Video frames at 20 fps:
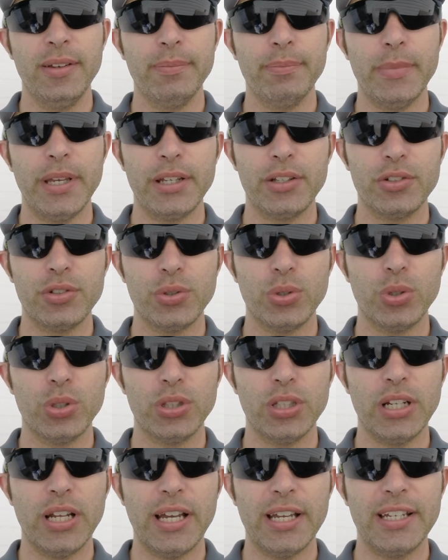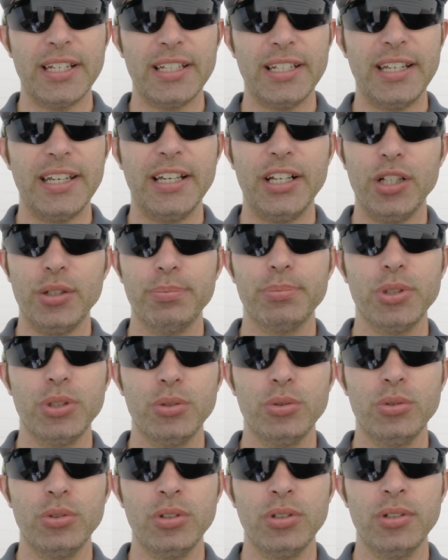make sure that I can help
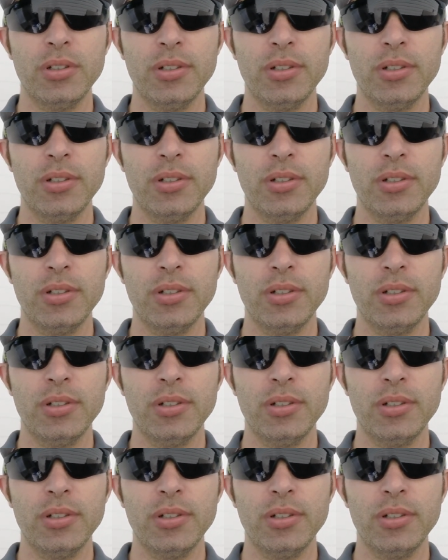you,